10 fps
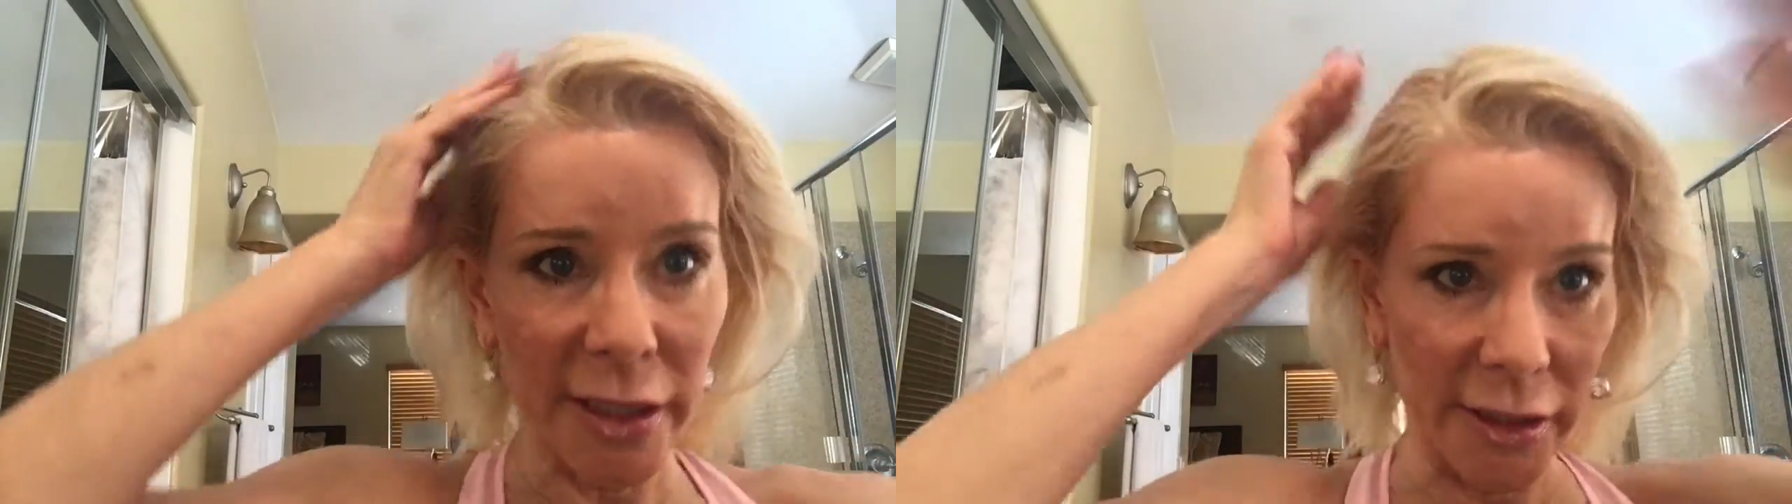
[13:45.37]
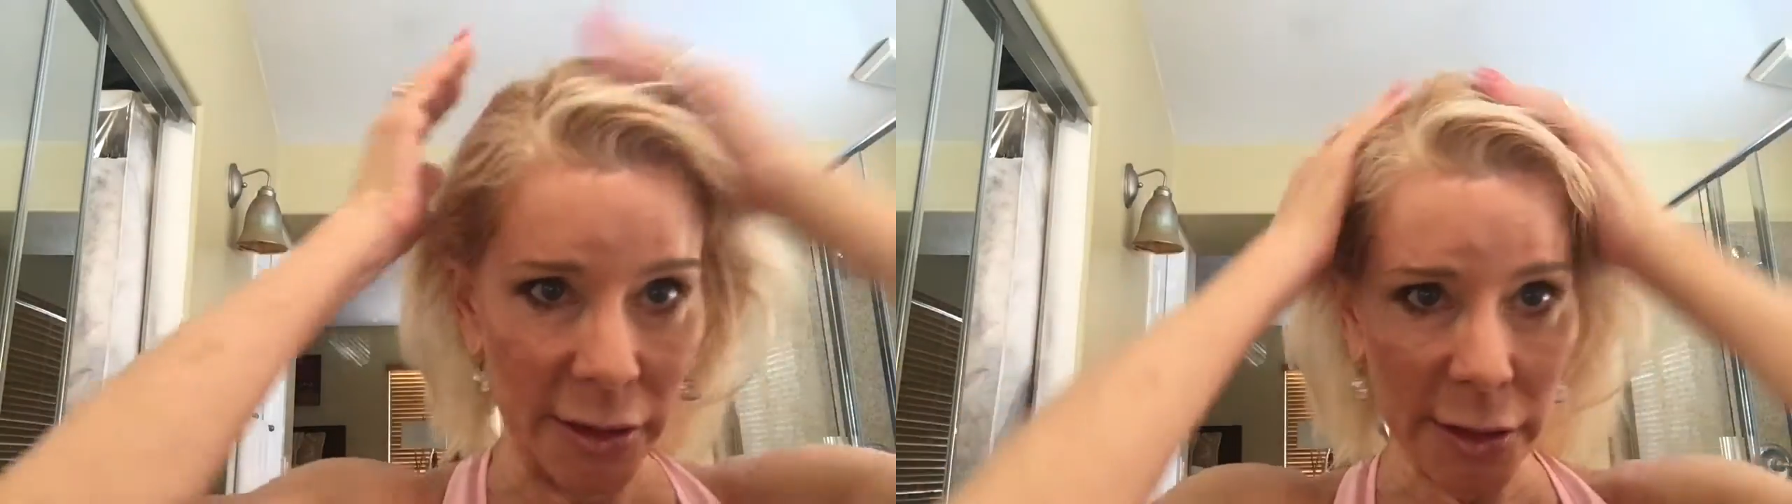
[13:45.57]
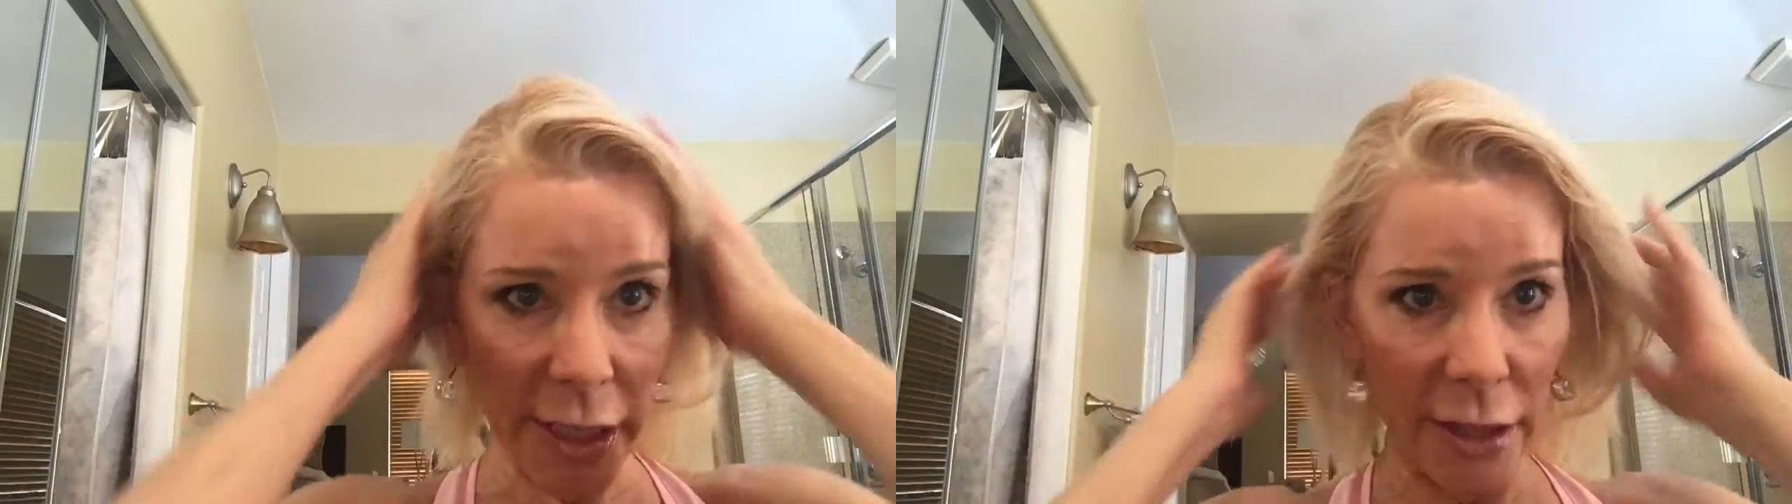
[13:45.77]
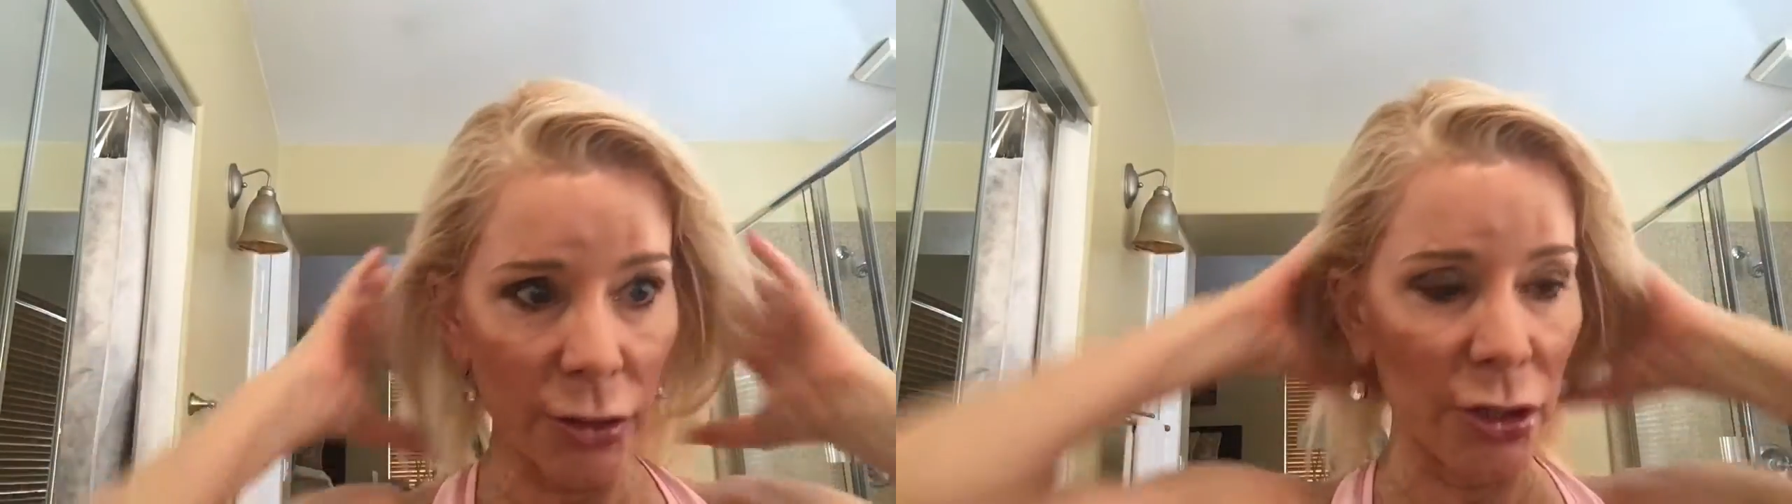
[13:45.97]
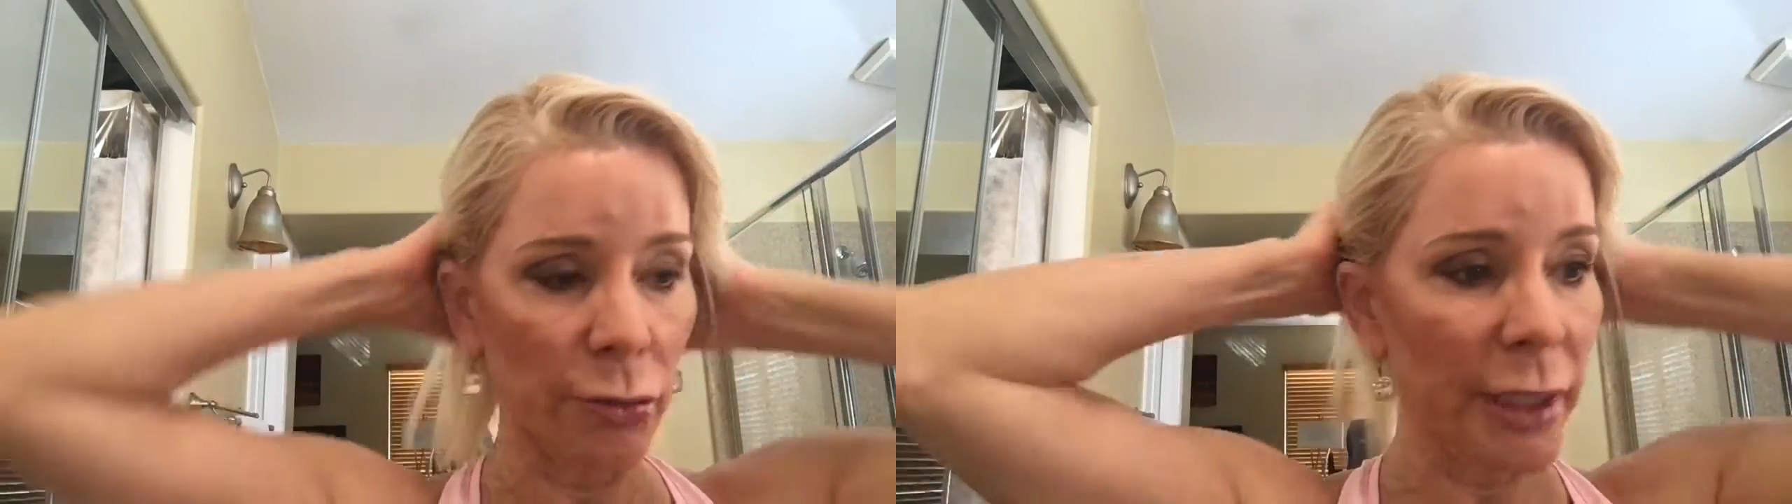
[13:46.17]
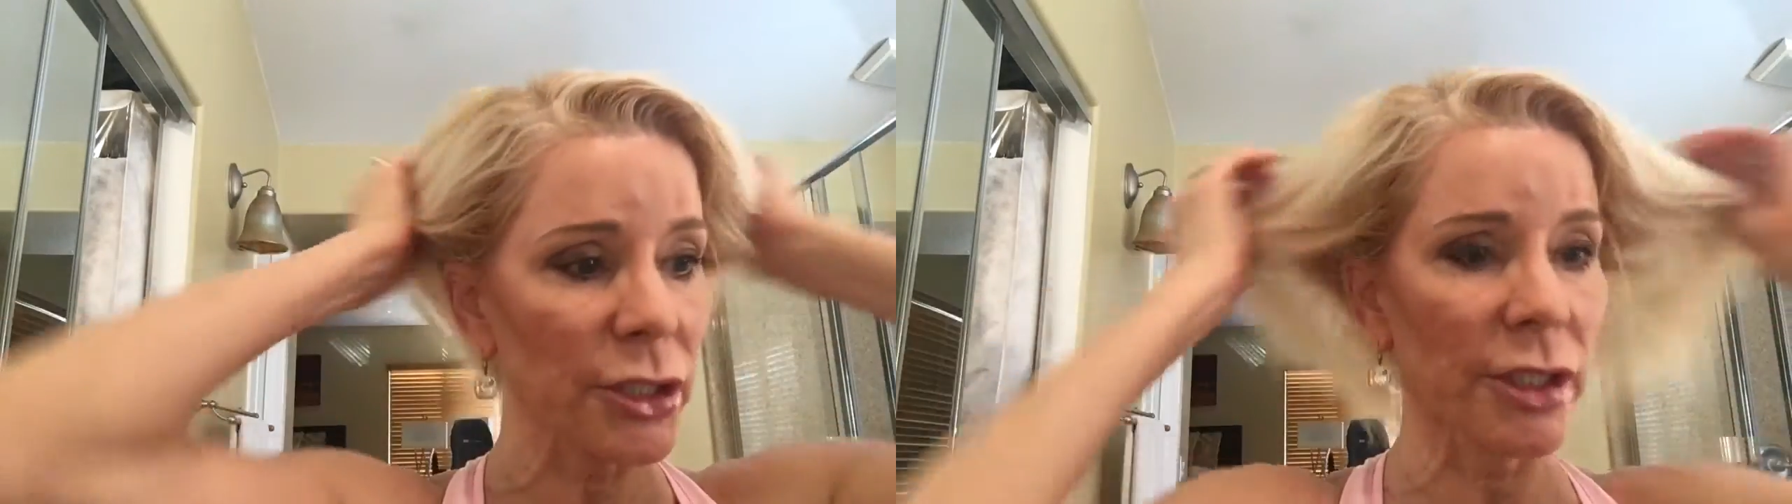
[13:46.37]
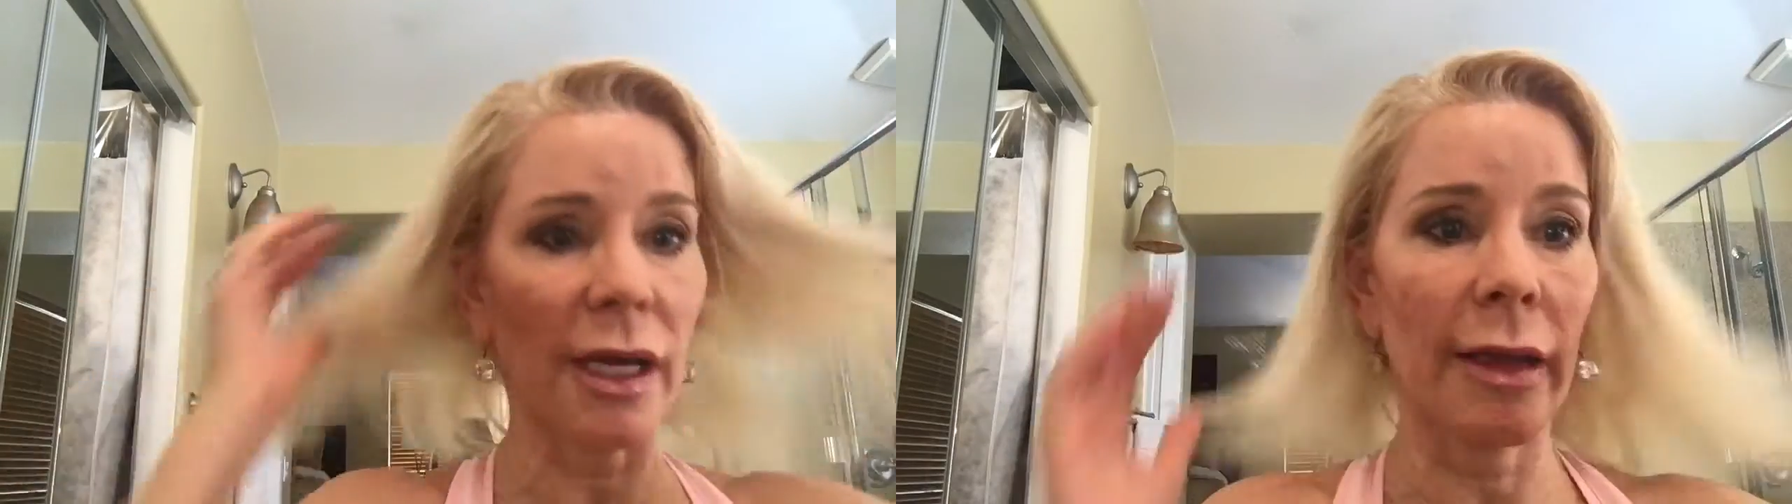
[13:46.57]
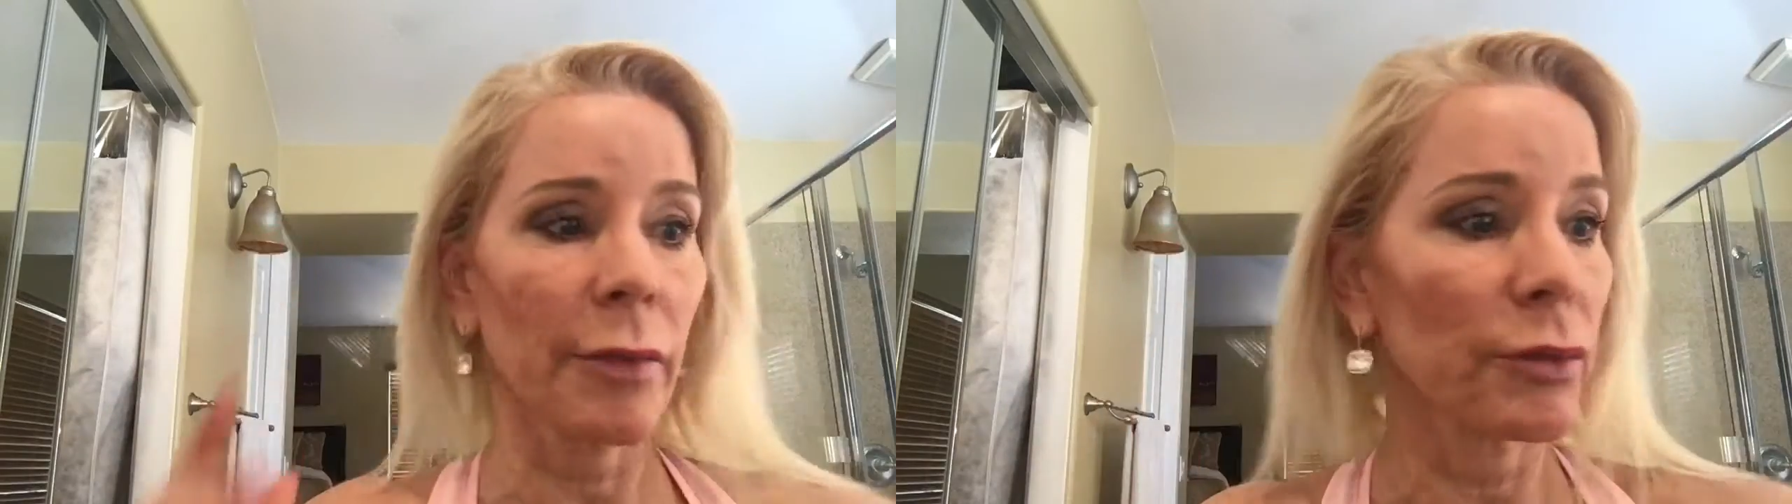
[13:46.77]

It didn't take too much time.